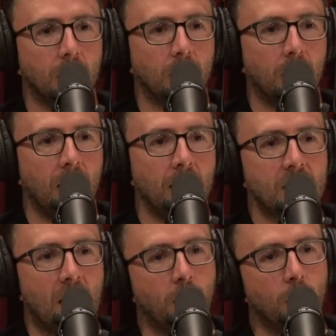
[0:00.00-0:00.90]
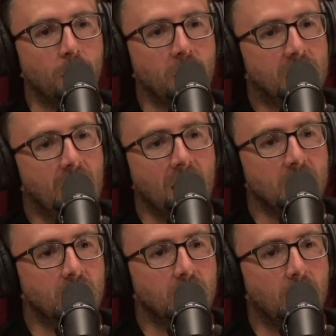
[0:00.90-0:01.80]
I don't know if there's
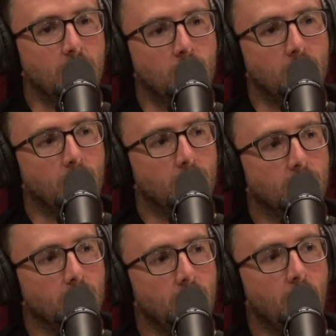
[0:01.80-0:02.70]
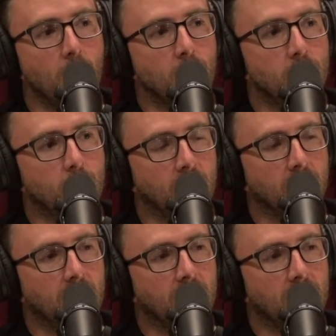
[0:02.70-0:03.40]
guys that anyone knows, really.